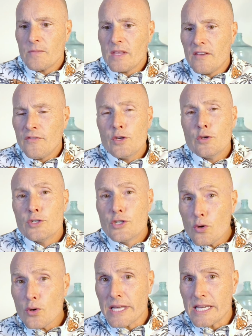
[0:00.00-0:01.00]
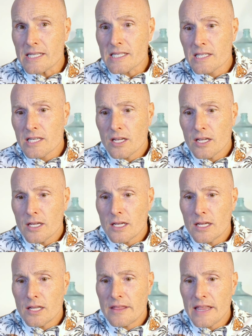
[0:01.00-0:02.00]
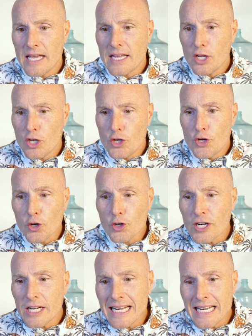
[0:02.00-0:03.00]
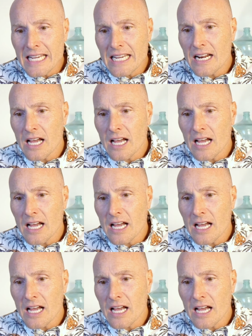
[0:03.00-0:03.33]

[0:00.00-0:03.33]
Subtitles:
If you do this, then you're going to need